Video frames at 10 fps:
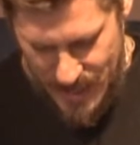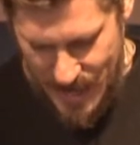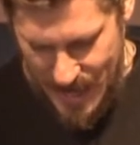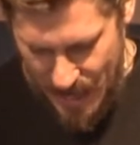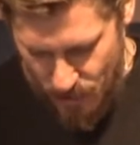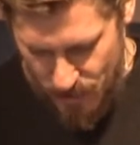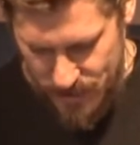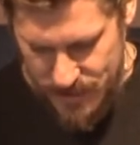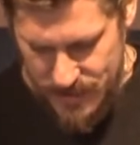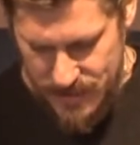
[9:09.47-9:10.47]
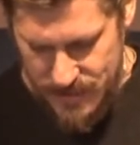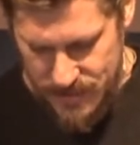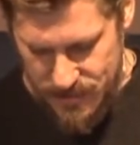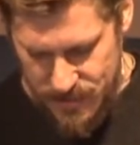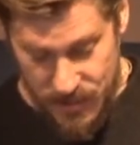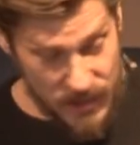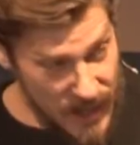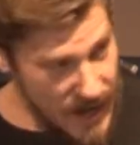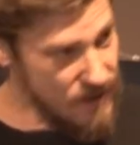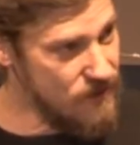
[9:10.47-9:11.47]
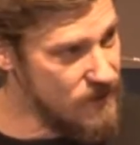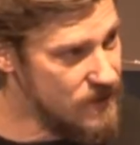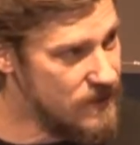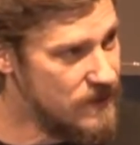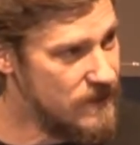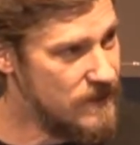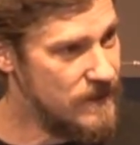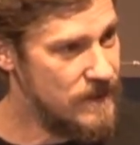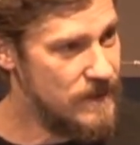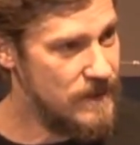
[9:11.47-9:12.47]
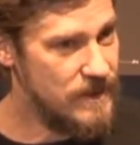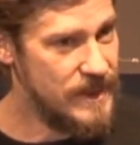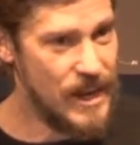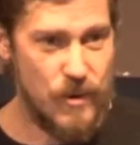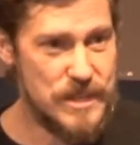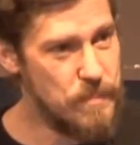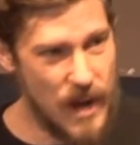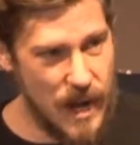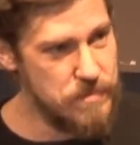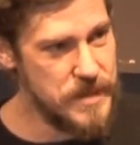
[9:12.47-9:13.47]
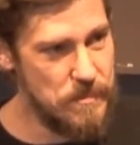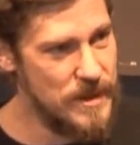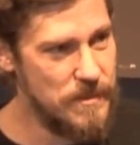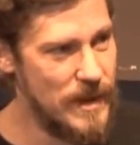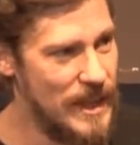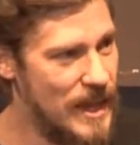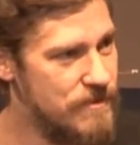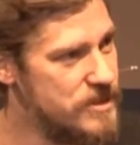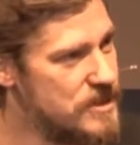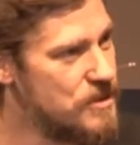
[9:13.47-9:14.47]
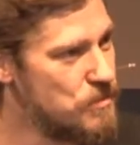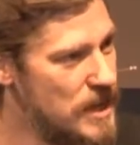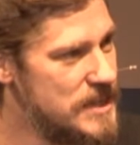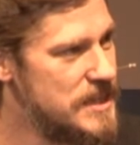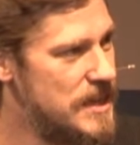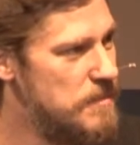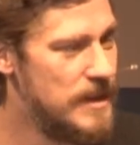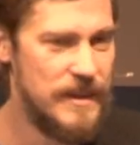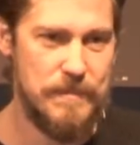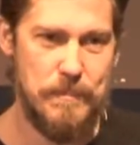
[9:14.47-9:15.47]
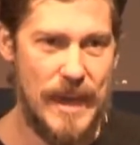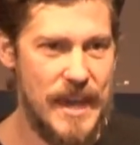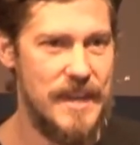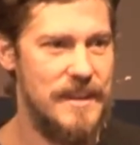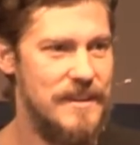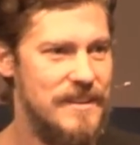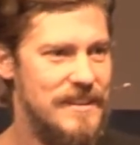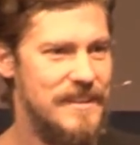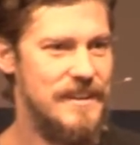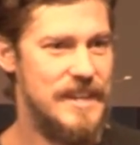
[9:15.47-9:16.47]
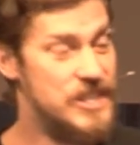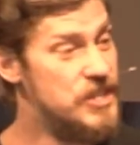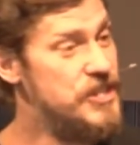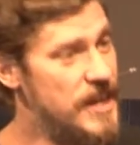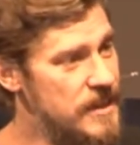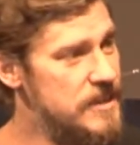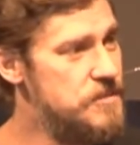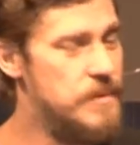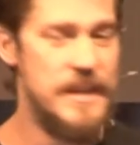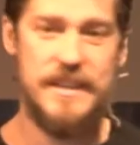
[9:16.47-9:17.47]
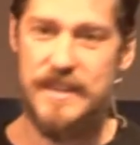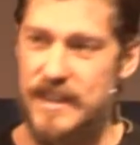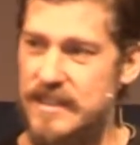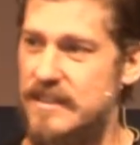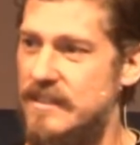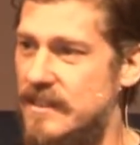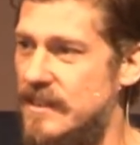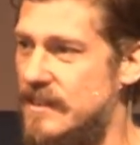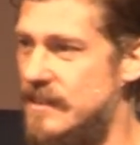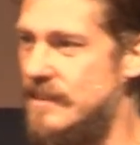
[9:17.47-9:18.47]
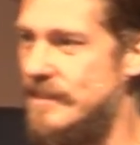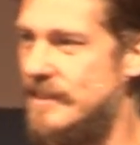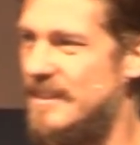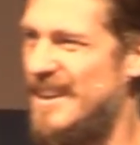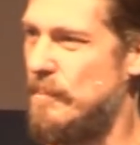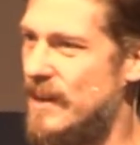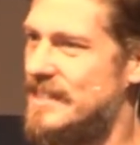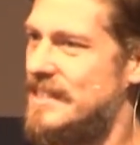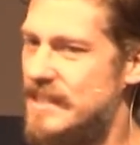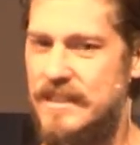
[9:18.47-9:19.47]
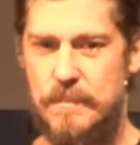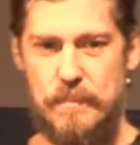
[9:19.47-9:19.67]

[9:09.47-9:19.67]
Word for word: hour to your life? That always pops up into my life just at the right time, and man, it's a challenge, but it does, it brings a sense of